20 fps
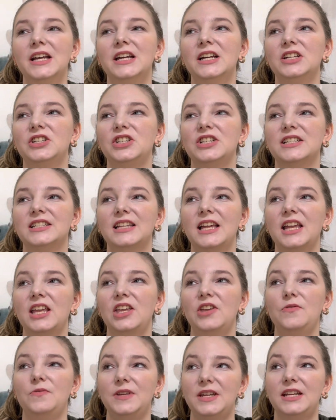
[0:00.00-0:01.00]
she's
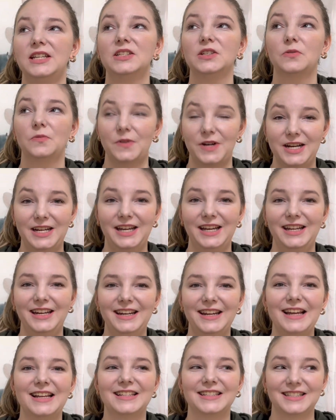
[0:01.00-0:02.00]
like, you need to read it,
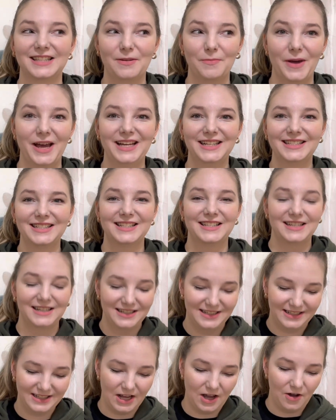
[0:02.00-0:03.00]
it's the best.
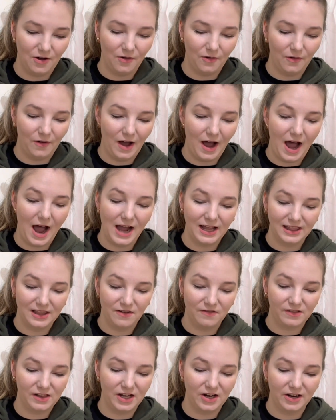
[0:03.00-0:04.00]
So I
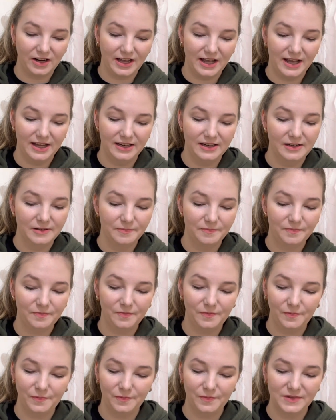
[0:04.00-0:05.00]
love Claire Kent.
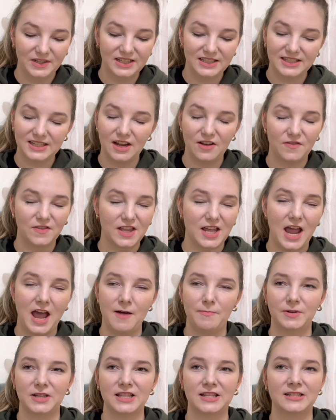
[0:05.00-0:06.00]
This is definitely
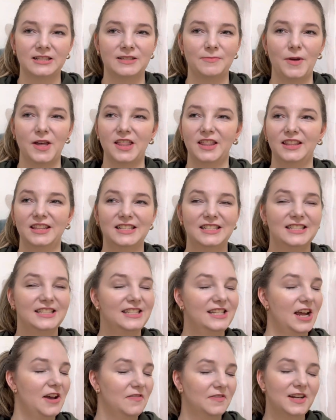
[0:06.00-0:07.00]
happening this month. It's
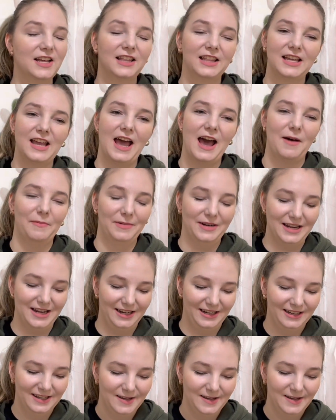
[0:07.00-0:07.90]
definitely happening.